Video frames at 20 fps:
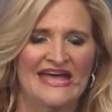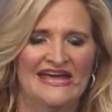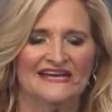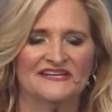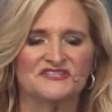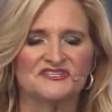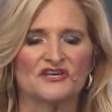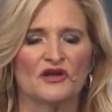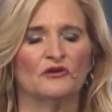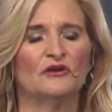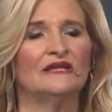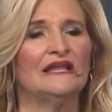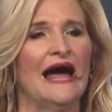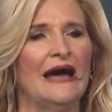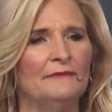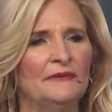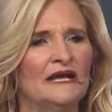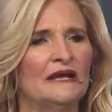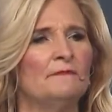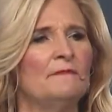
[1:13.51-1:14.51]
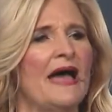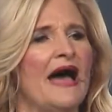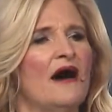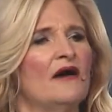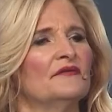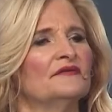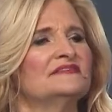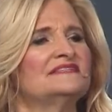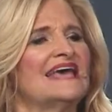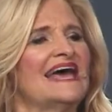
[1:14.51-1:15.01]
And so climbing a
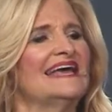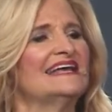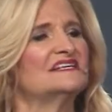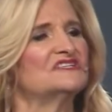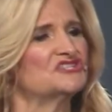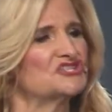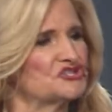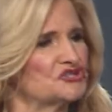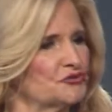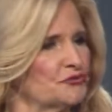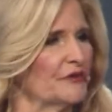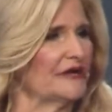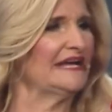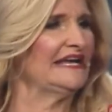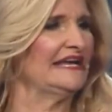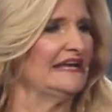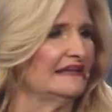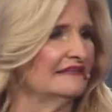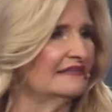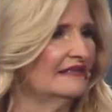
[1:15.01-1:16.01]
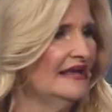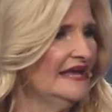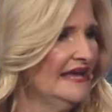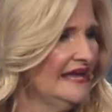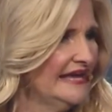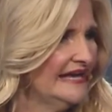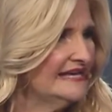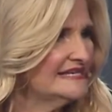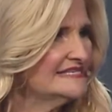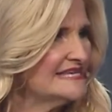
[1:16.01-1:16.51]
mountain takes strength.
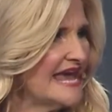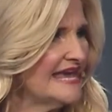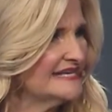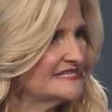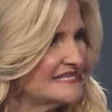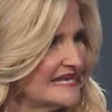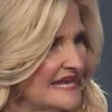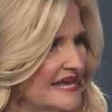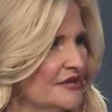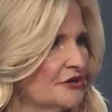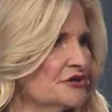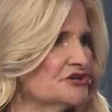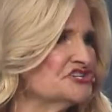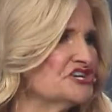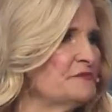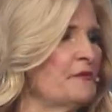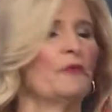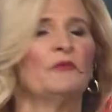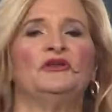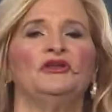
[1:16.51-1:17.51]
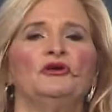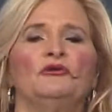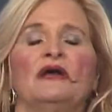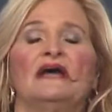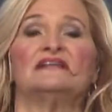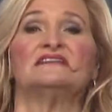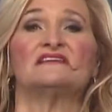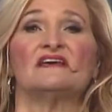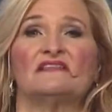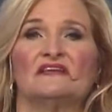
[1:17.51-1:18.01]
It takes energy, but when you
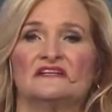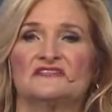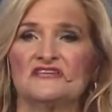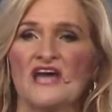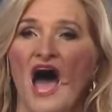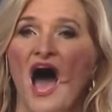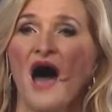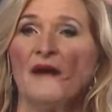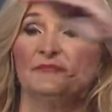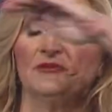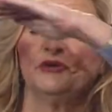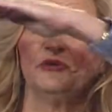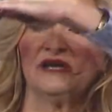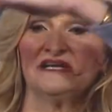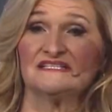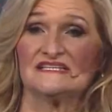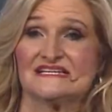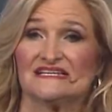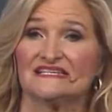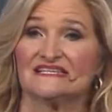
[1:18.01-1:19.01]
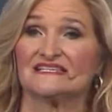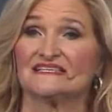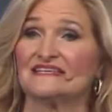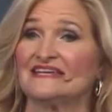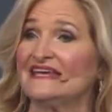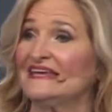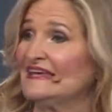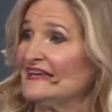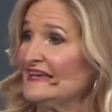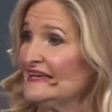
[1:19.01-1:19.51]
get to the top, you get to
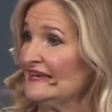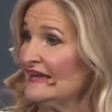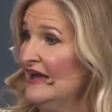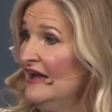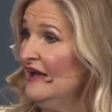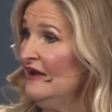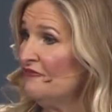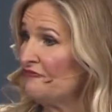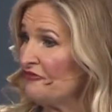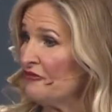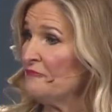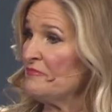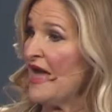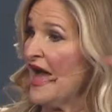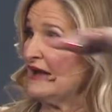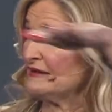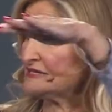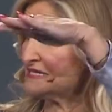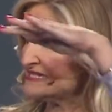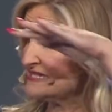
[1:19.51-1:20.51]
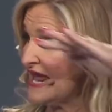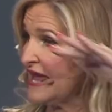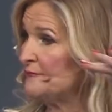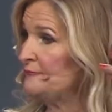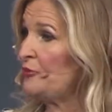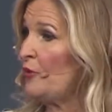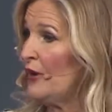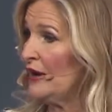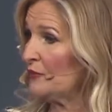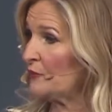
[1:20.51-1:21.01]
see from that
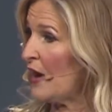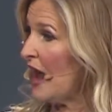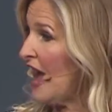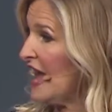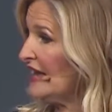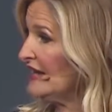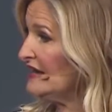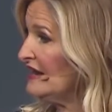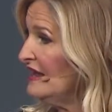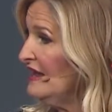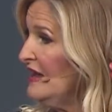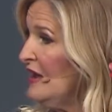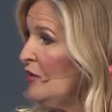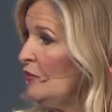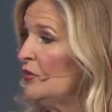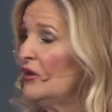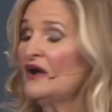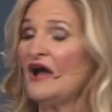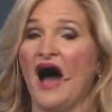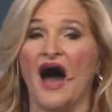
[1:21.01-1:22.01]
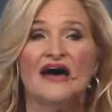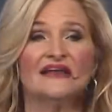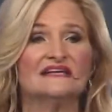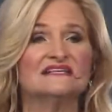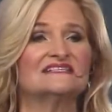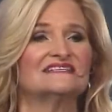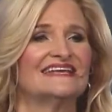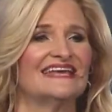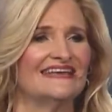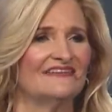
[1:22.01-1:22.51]
standpoint, right? Well, God
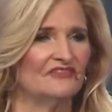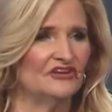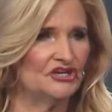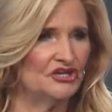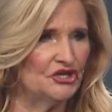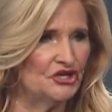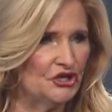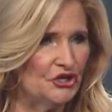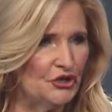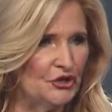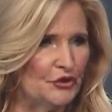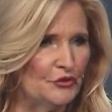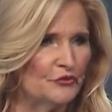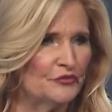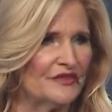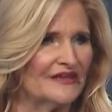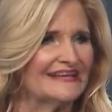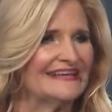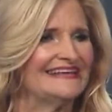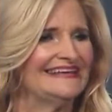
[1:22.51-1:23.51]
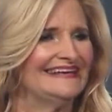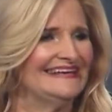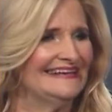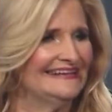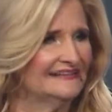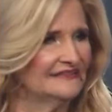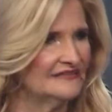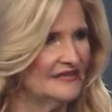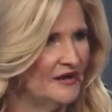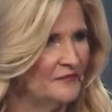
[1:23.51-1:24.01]
has given you the
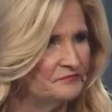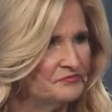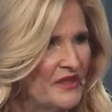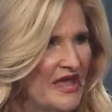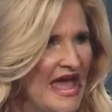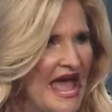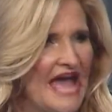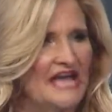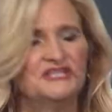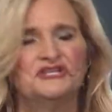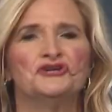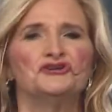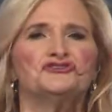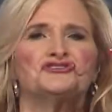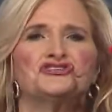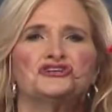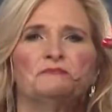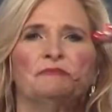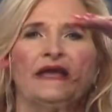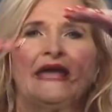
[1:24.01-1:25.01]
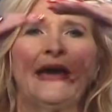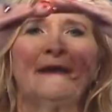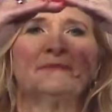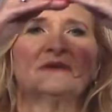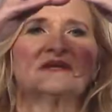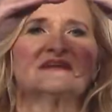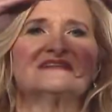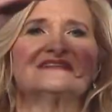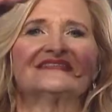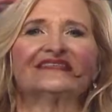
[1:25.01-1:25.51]
kingdom, and you should be
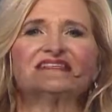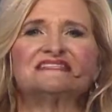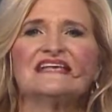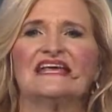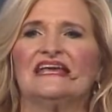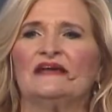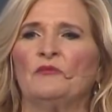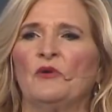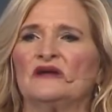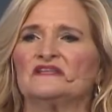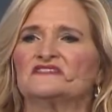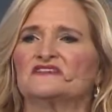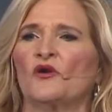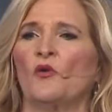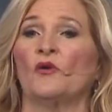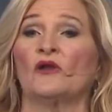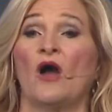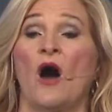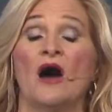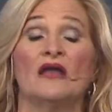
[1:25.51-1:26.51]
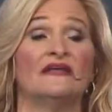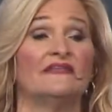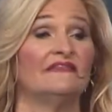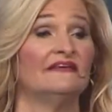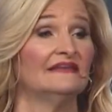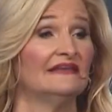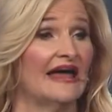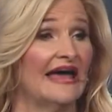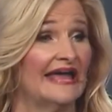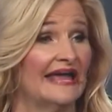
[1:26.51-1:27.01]
able to see what's going on in
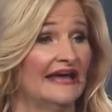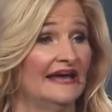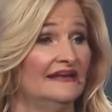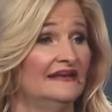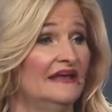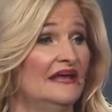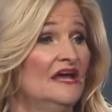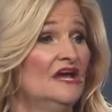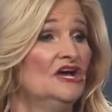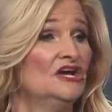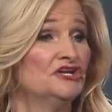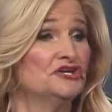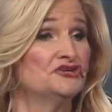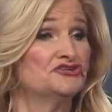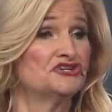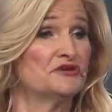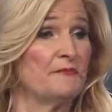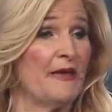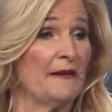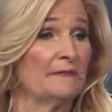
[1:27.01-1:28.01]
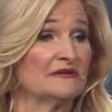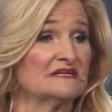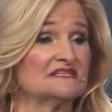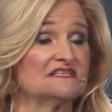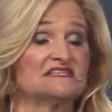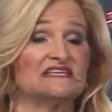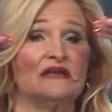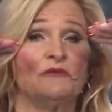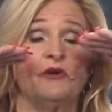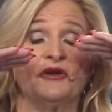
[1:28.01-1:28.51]
the land. You should be able to
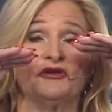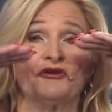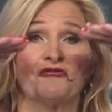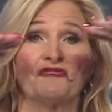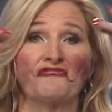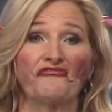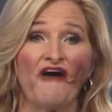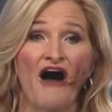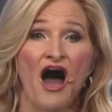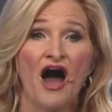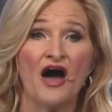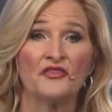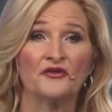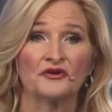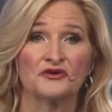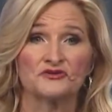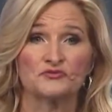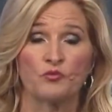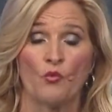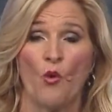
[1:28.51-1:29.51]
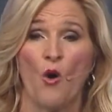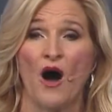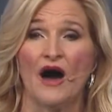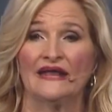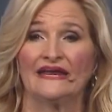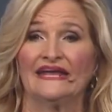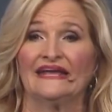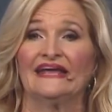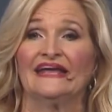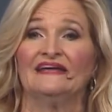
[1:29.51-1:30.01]
see what your Father's
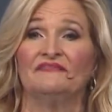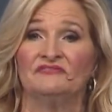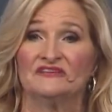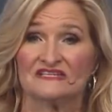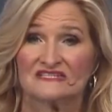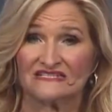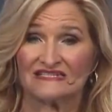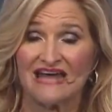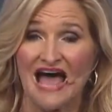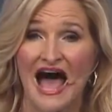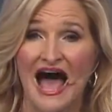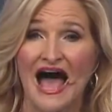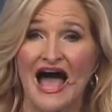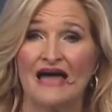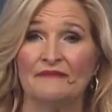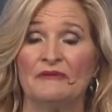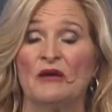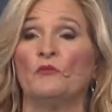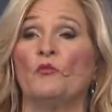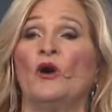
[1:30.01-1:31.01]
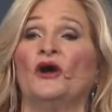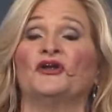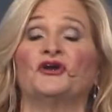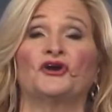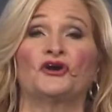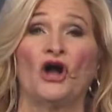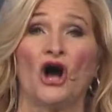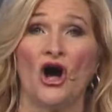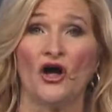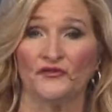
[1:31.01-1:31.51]
wanting in this time and what
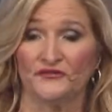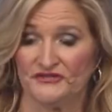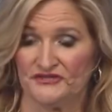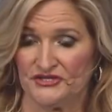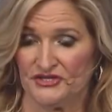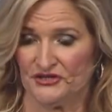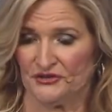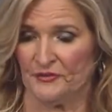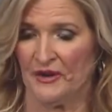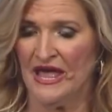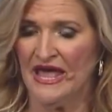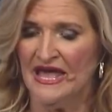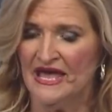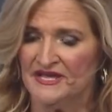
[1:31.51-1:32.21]
you're called to do.